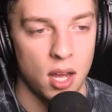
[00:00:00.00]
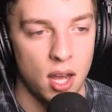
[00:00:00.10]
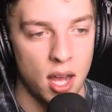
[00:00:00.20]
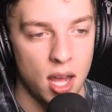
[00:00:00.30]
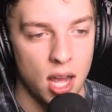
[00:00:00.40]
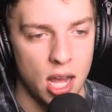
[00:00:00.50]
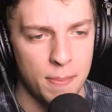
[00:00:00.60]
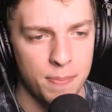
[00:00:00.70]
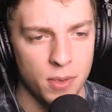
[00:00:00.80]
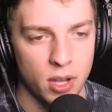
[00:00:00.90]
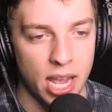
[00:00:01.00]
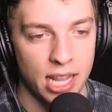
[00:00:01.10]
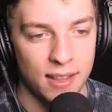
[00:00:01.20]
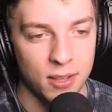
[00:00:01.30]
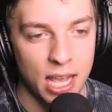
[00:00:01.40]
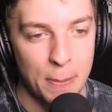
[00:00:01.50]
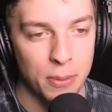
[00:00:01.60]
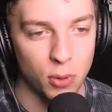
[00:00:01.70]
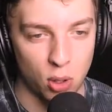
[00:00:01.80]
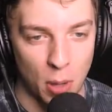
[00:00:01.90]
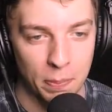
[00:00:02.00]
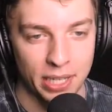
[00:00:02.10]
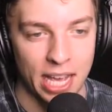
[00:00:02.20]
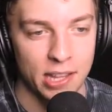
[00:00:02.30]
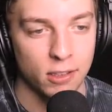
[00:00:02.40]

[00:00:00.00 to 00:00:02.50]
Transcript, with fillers: Um, okay, let's get a bit more complicated.